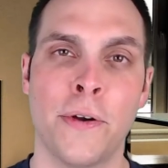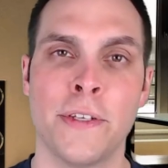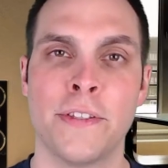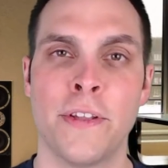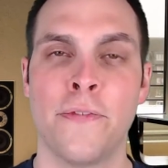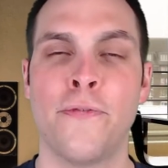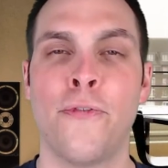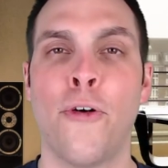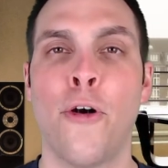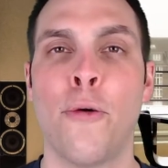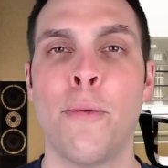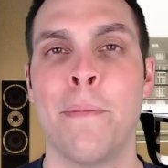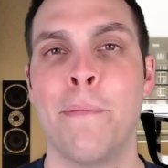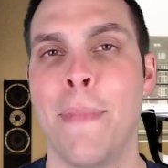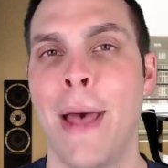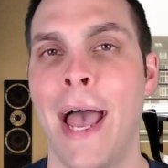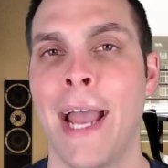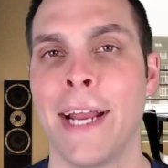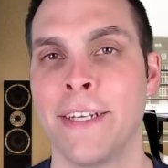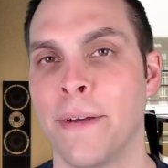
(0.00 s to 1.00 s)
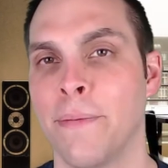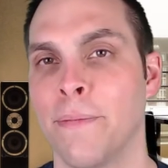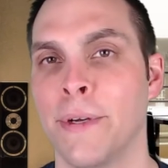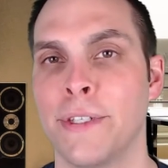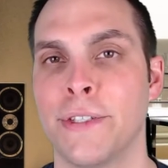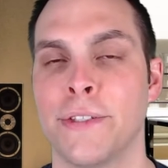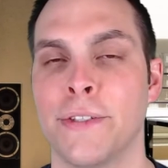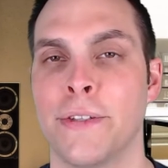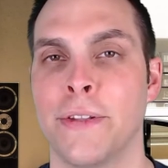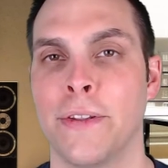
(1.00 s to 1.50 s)
as the foramen magnum,
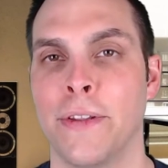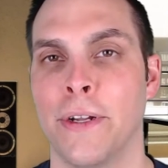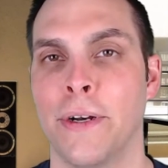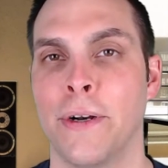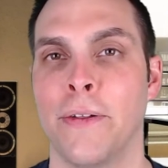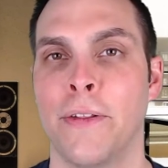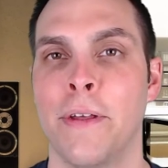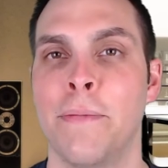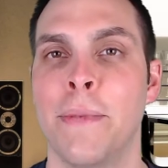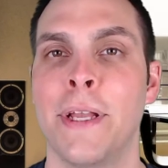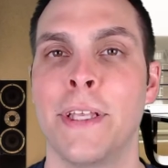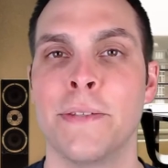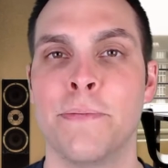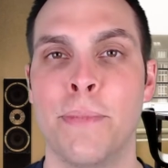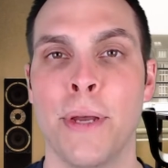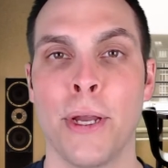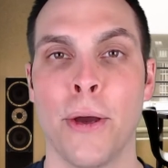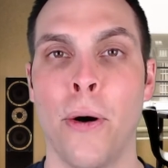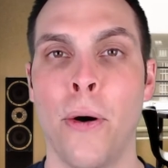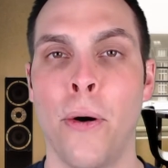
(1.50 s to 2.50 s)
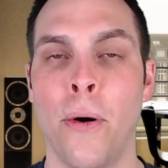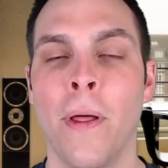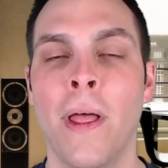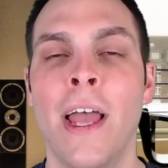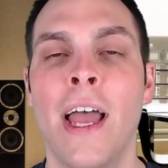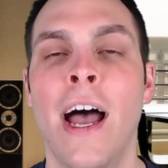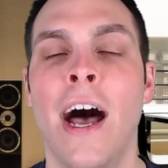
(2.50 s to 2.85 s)
which literally means big hole.